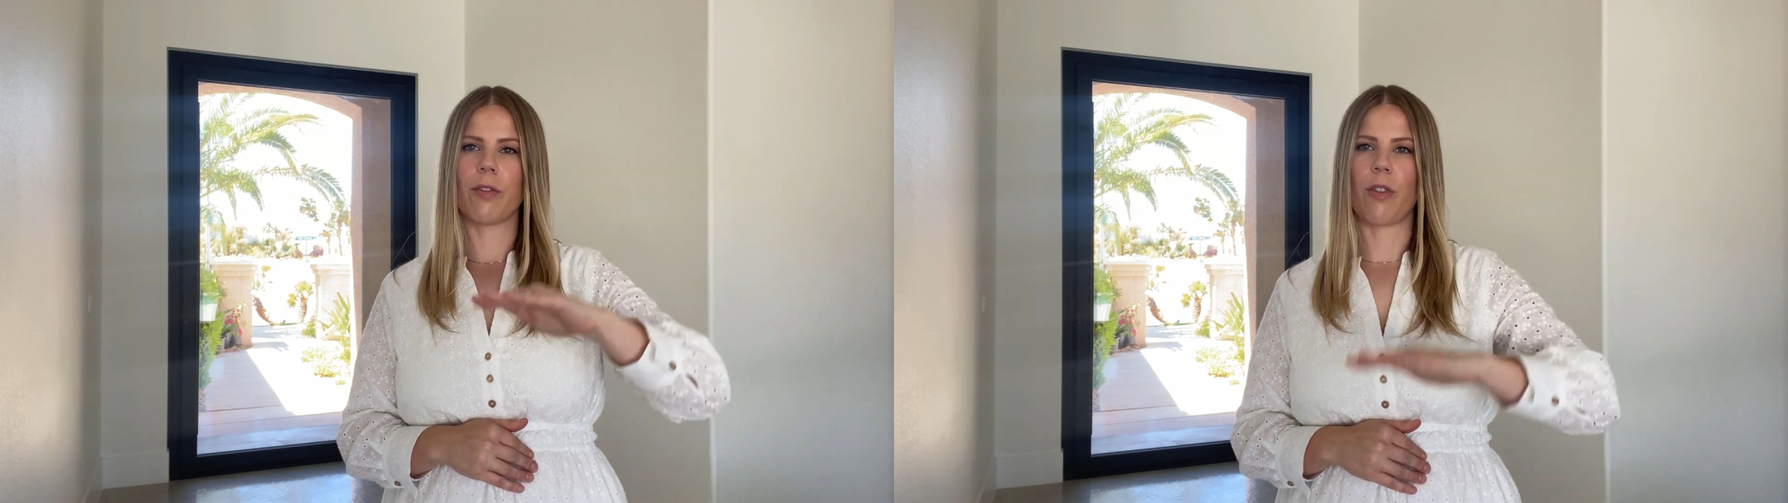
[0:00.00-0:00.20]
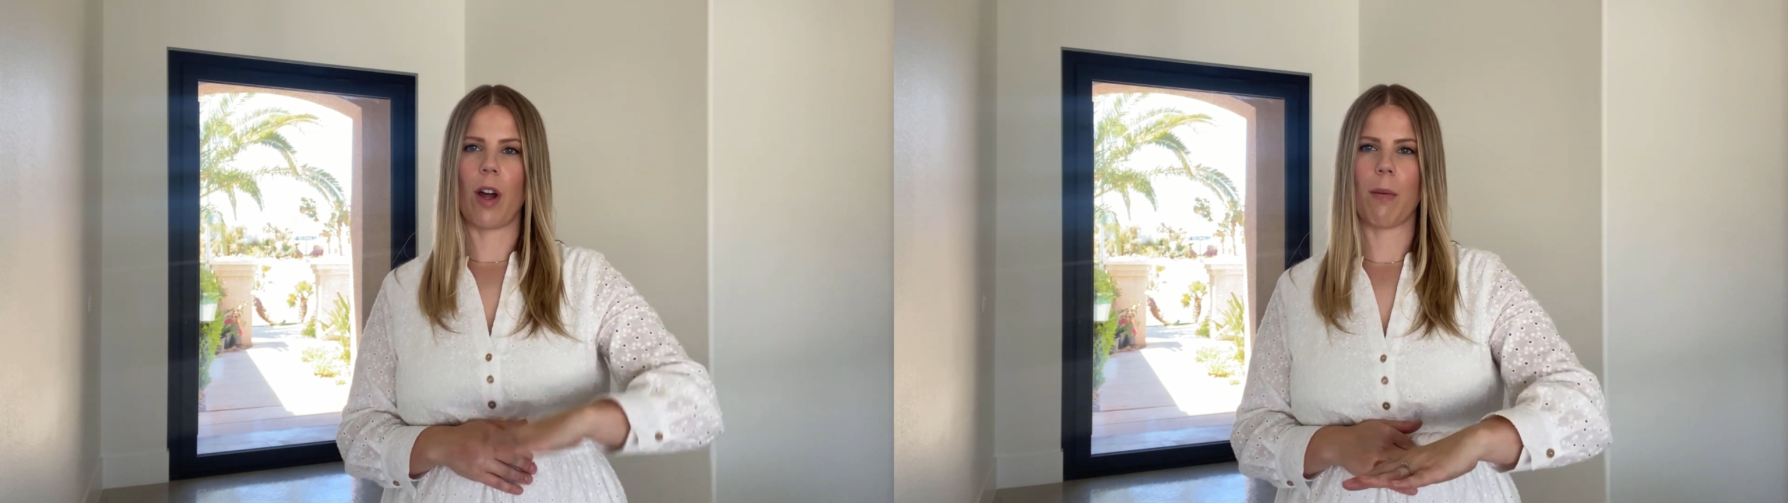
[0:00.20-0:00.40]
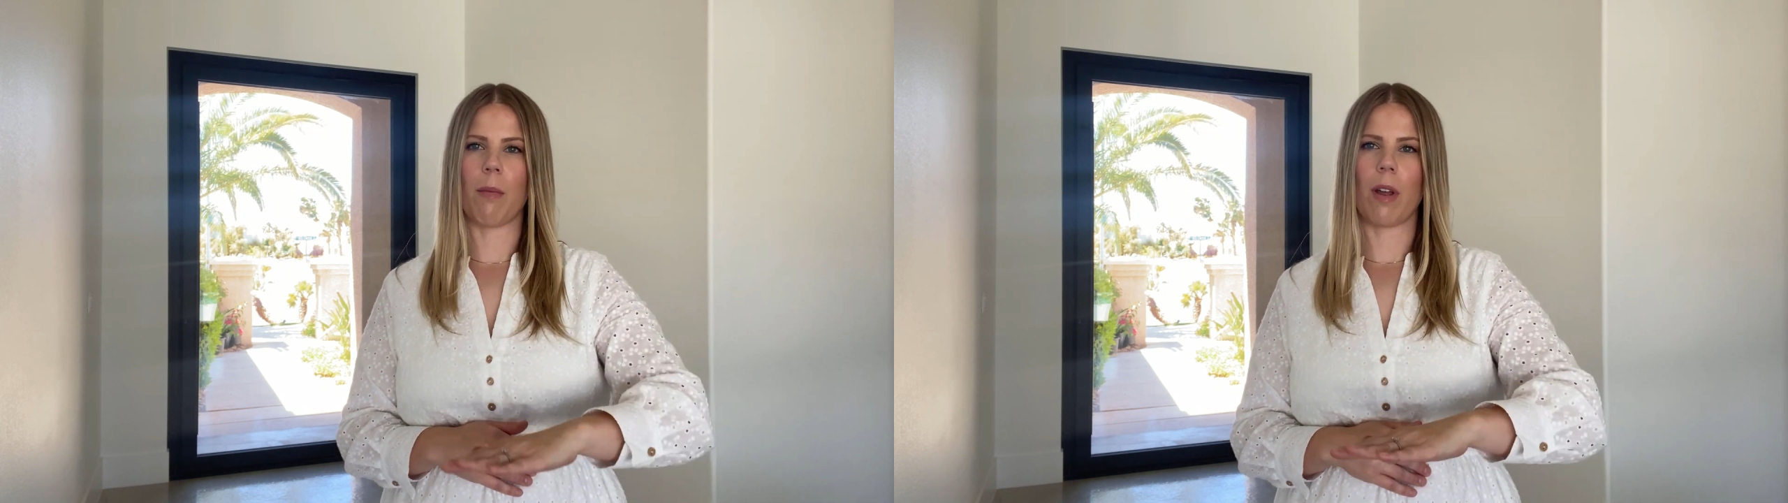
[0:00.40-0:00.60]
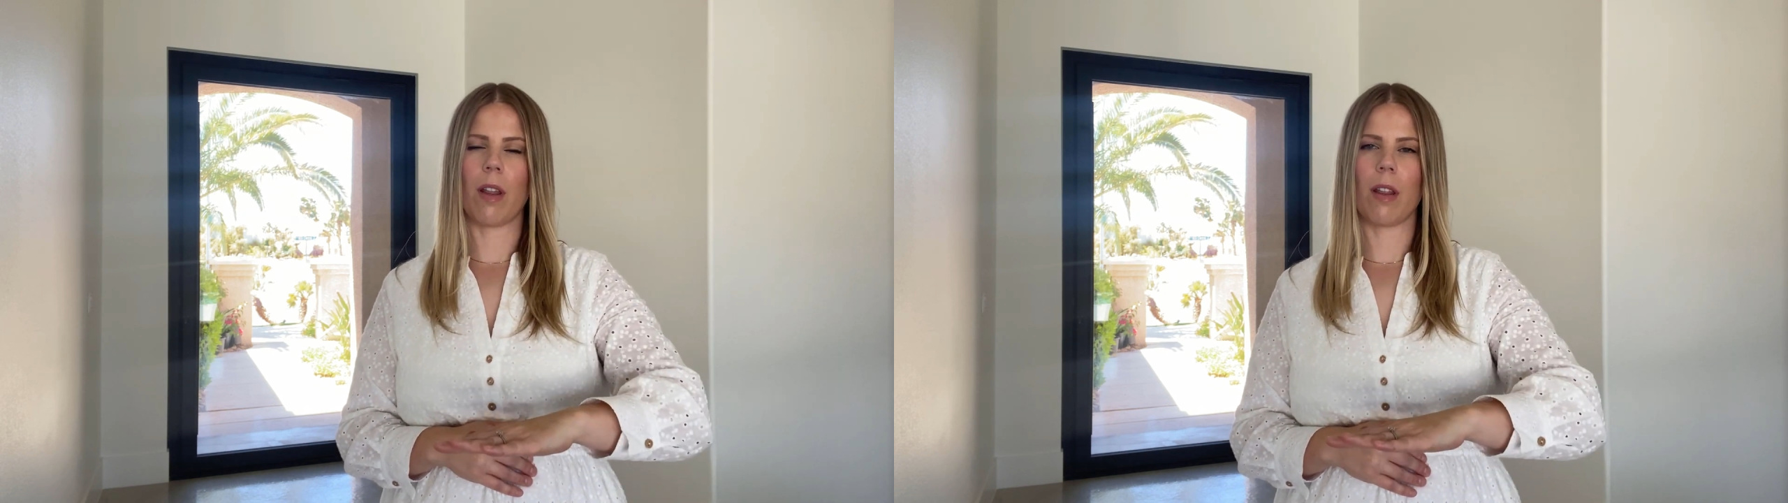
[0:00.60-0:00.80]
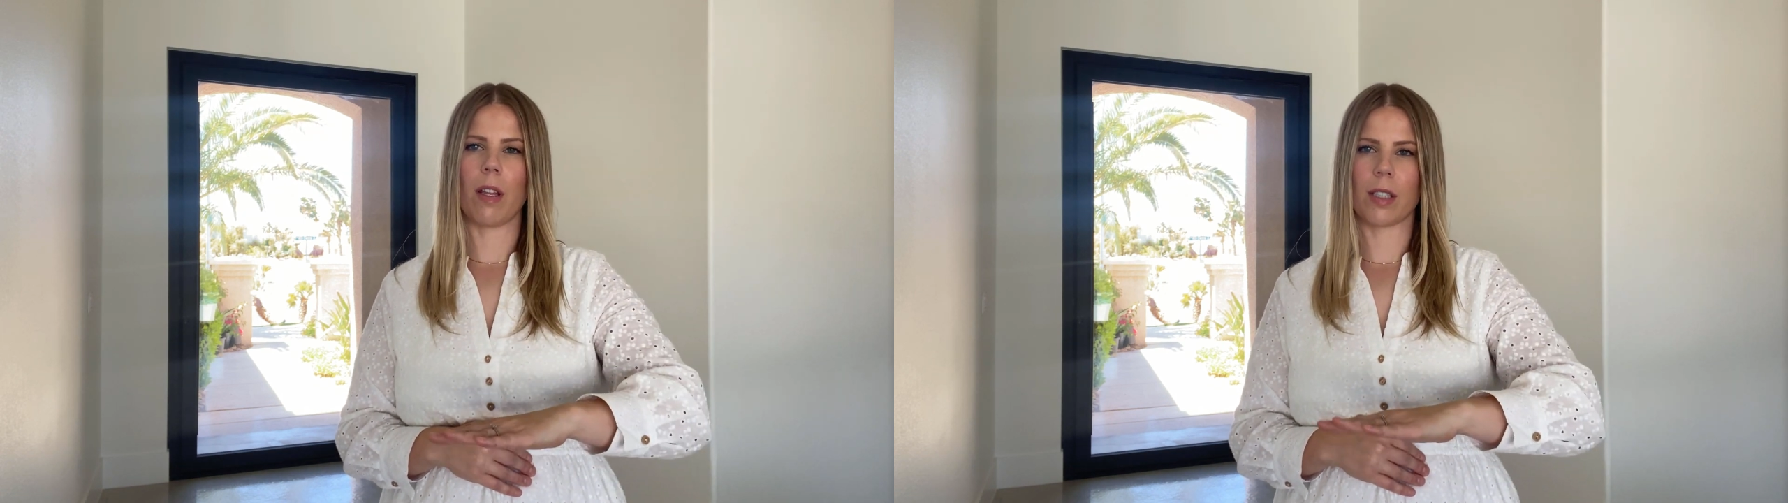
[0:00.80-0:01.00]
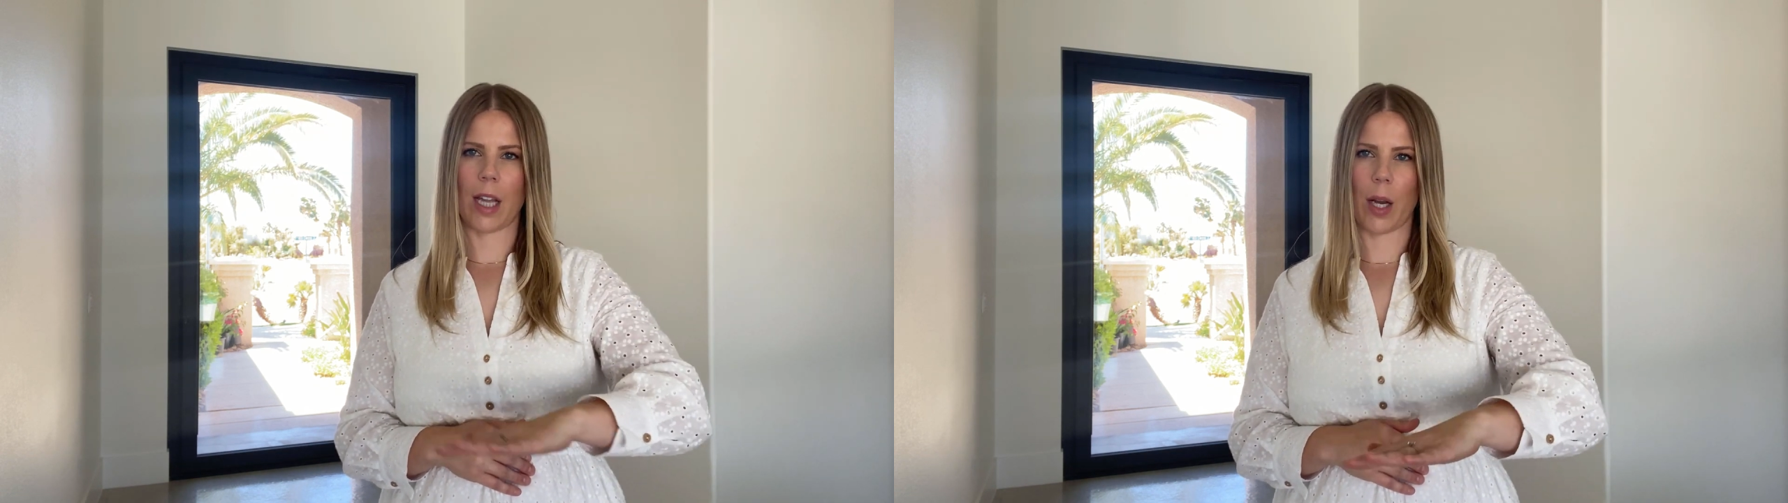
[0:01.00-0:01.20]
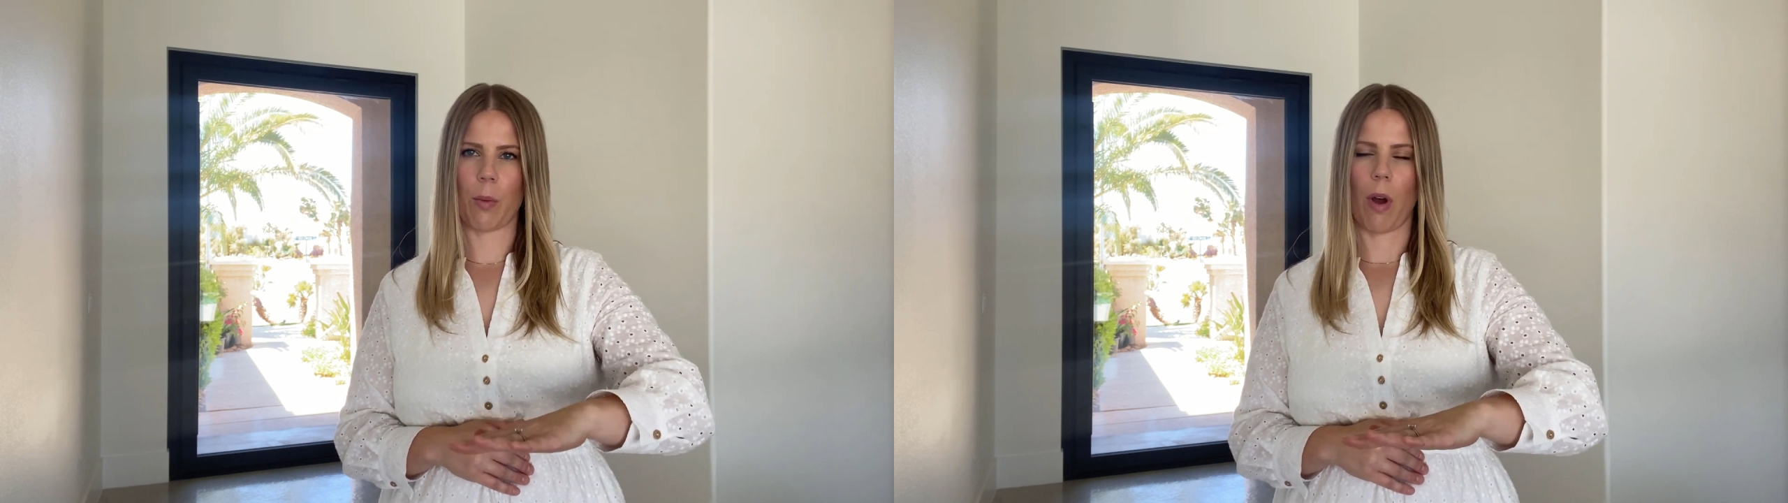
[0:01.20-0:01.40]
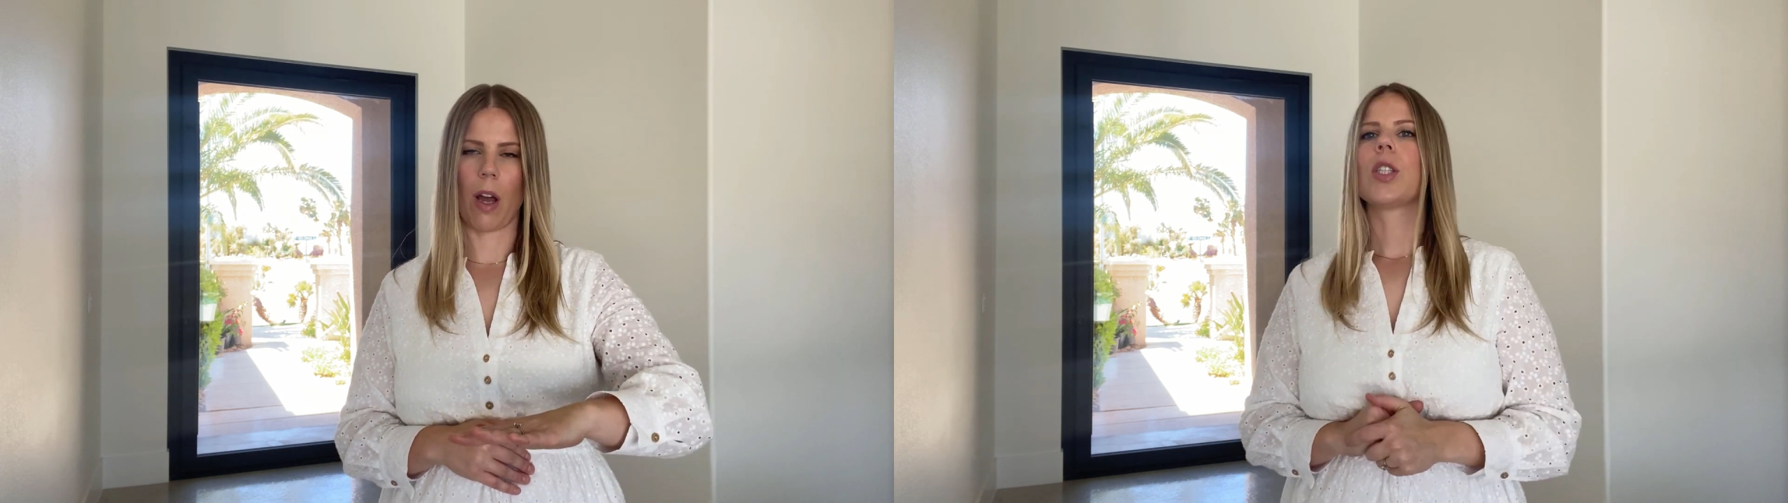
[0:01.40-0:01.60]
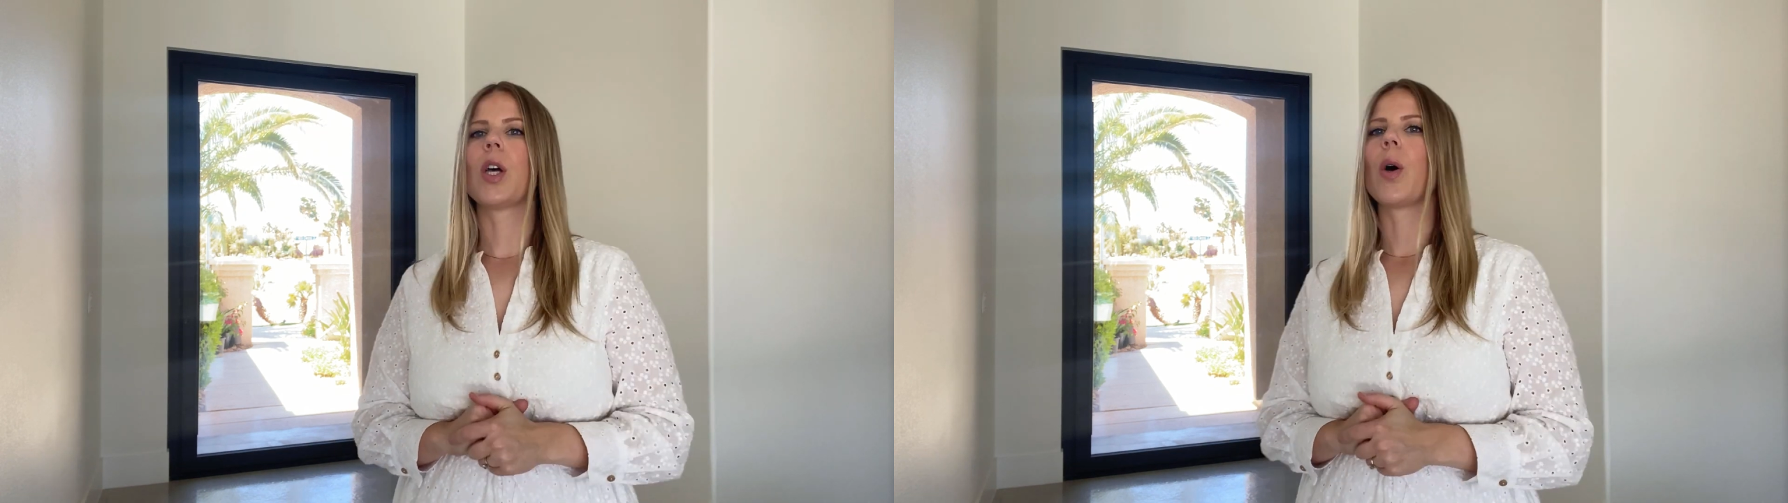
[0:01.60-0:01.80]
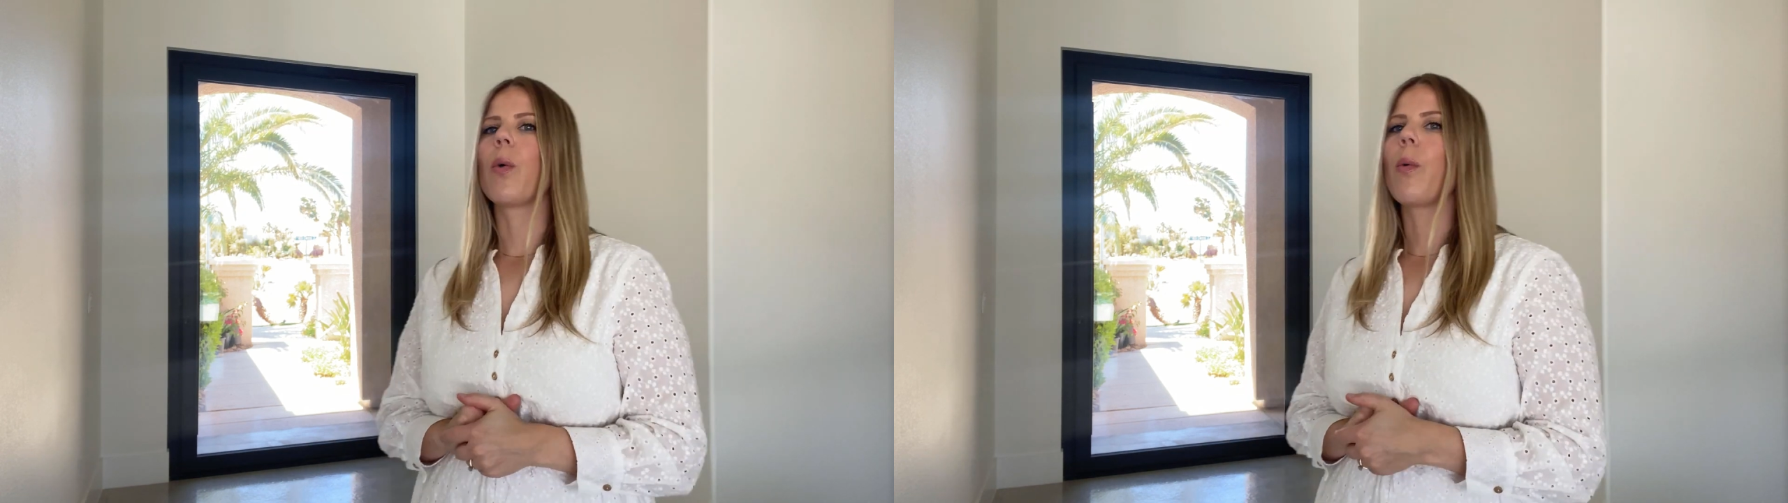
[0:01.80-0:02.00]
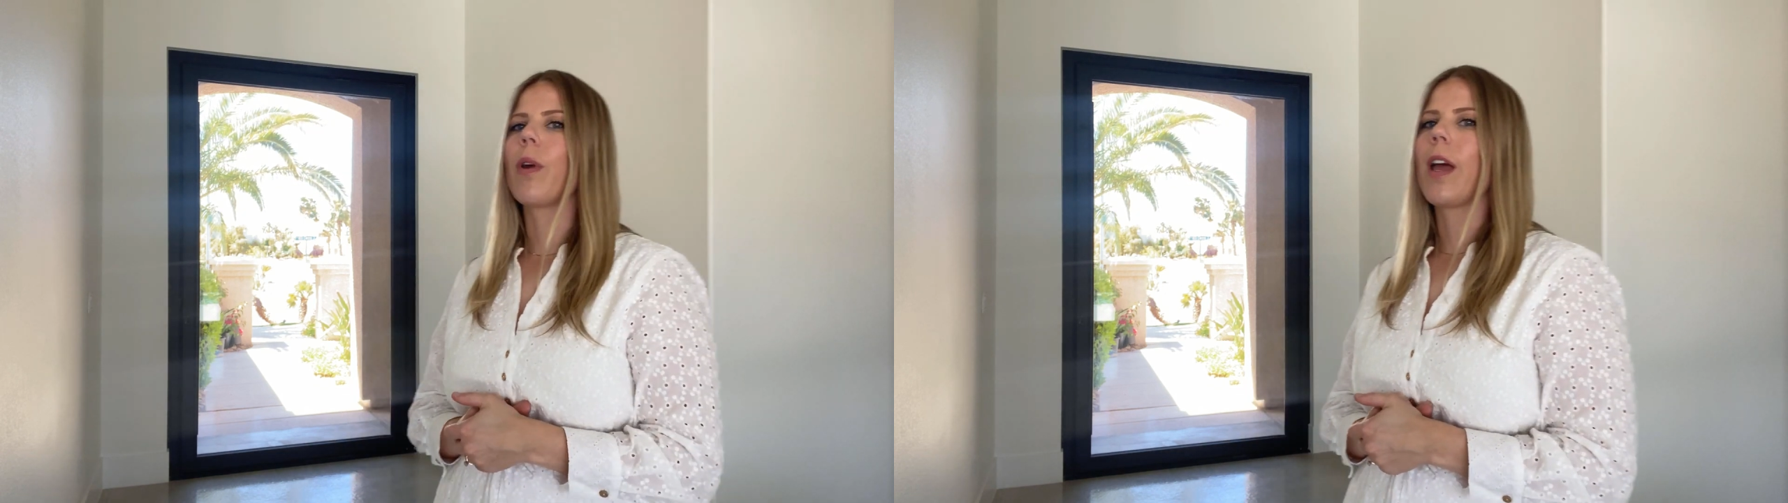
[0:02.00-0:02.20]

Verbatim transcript: from the sidewalk. So we